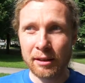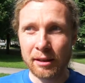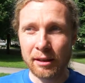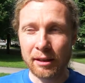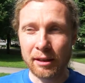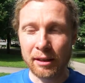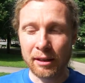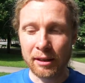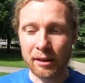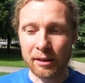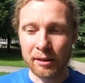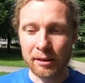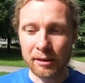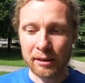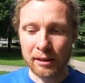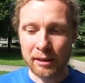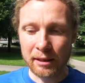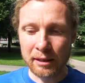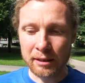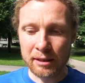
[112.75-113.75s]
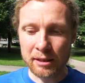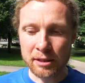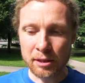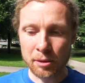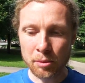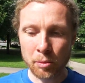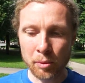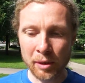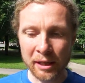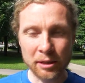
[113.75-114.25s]
it is a
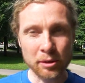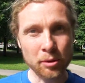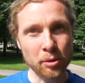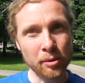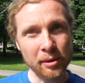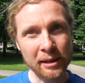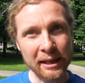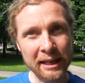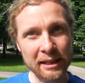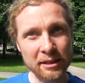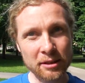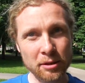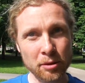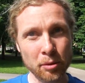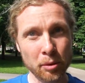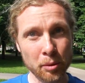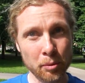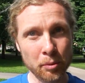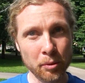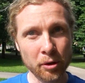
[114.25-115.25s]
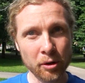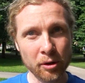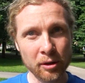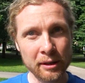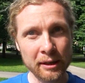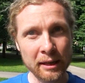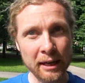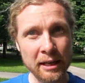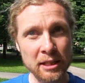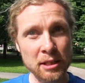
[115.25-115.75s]
way to relate to the world
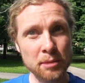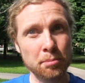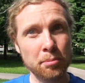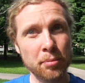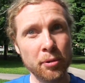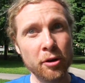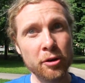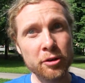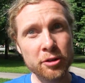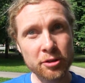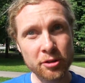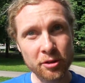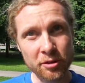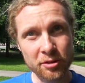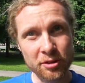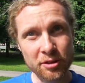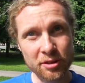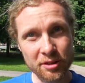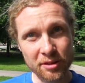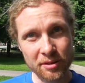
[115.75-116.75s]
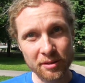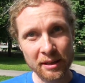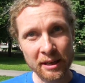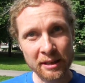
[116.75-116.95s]
as persons,